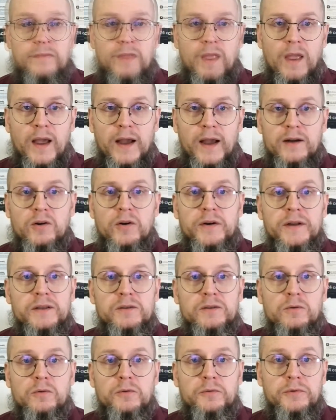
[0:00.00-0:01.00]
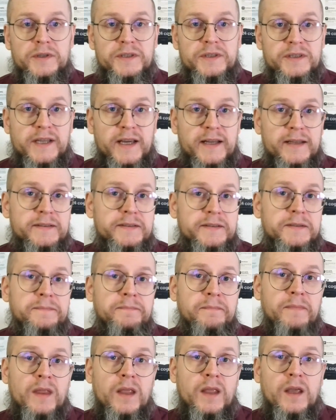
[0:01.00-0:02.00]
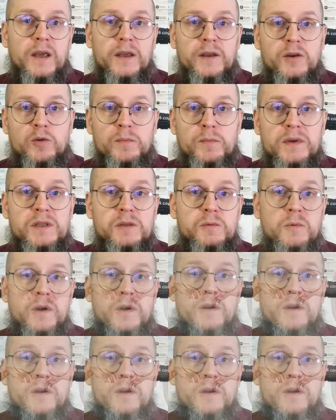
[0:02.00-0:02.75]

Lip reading: According to Christianity, humans were